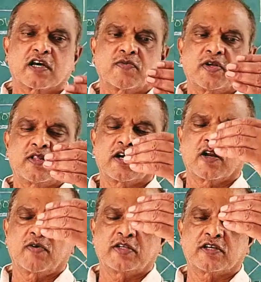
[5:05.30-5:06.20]

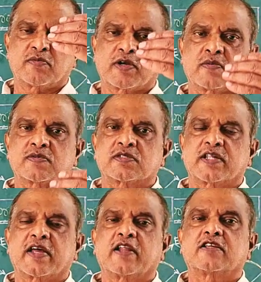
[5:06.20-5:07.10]
curvature becomes
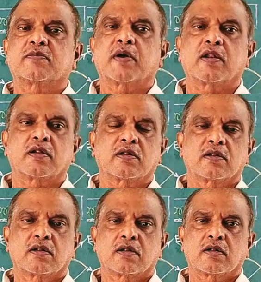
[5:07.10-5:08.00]
negligible,
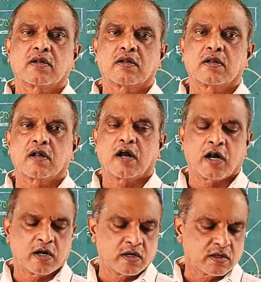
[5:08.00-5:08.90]

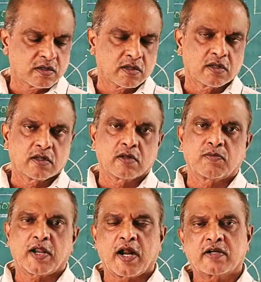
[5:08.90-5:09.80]
and
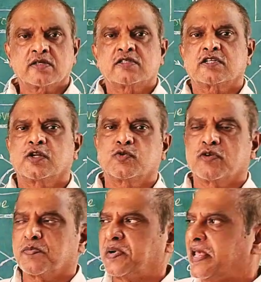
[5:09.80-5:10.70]
flattens
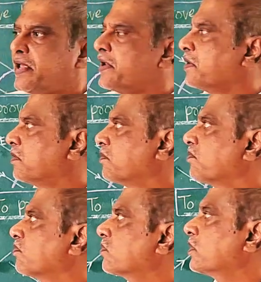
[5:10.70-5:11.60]
into a plane.
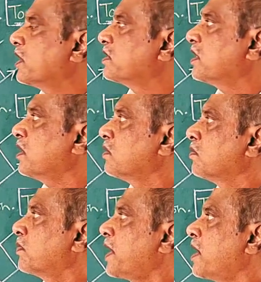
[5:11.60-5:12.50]
That is
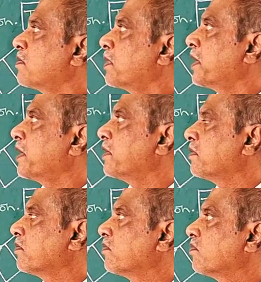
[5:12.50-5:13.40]
a flat
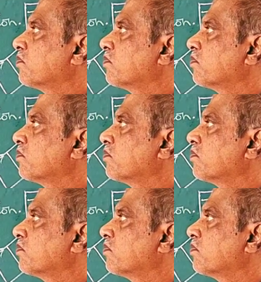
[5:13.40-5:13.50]
plane.